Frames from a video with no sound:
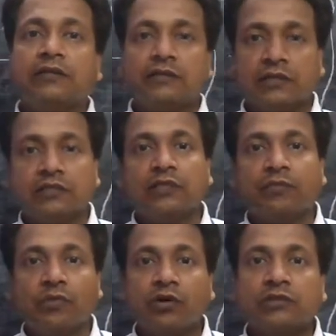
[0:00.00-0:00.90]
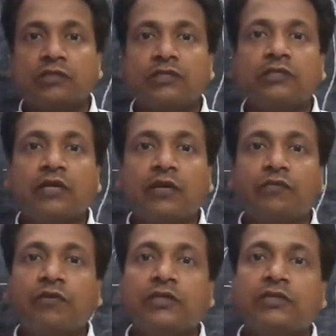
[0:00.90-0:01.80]
it is the process in
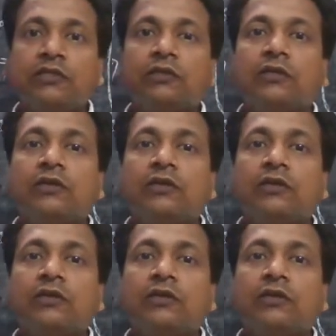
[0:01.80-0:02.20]
which